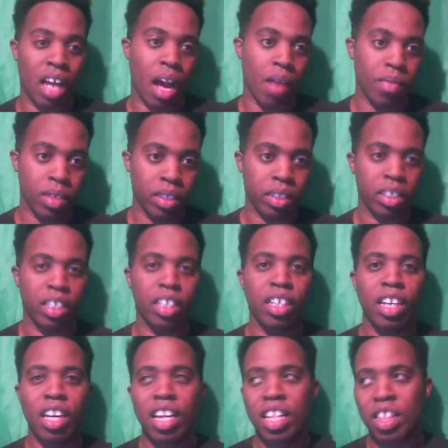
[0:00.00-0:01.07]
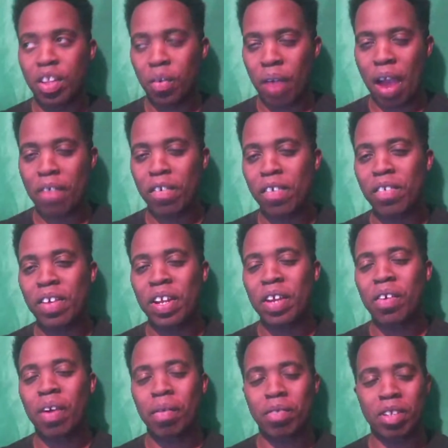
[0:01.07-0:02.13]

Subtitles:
Obviously, the waifu video where I'm